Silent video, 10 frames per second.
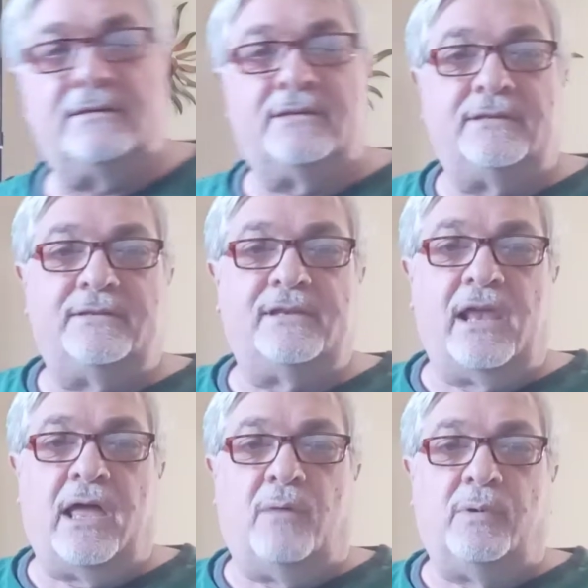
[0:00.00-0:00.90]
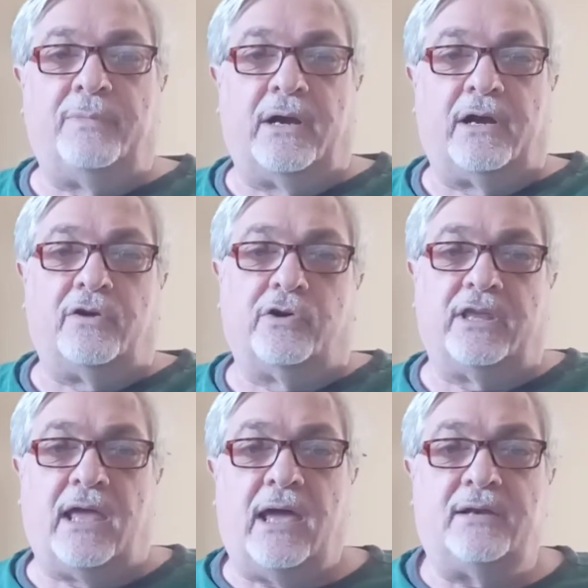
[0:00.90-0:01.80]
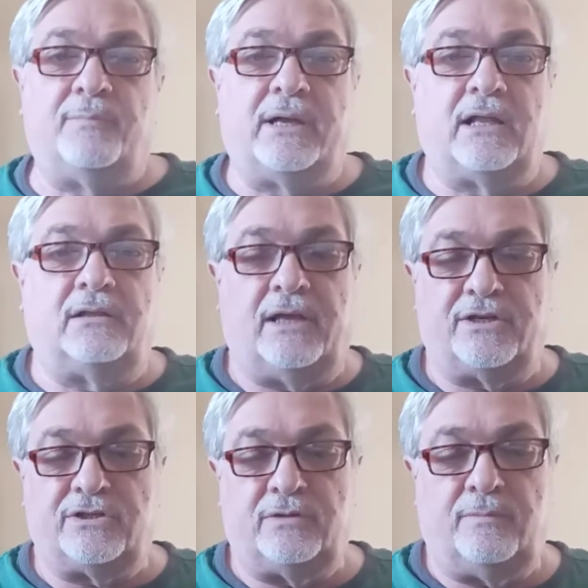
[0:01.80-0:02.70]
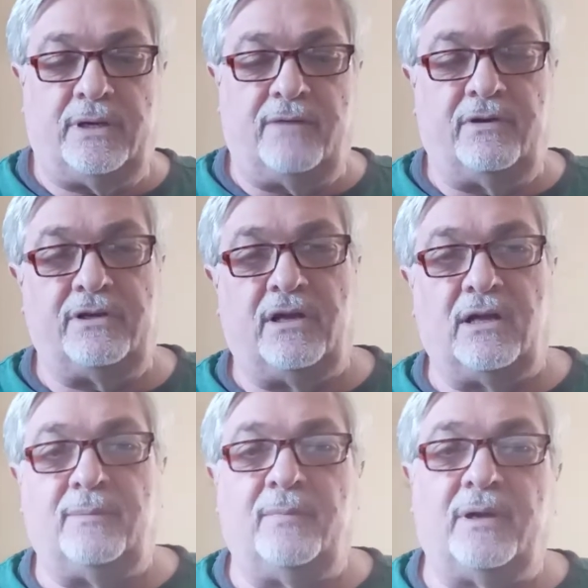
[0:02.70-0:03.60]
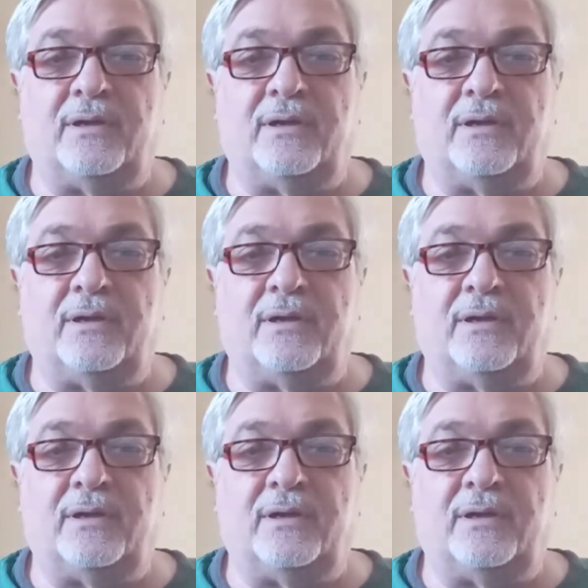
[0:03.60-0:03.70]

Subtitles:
this is an album that I already had in my collection, but every time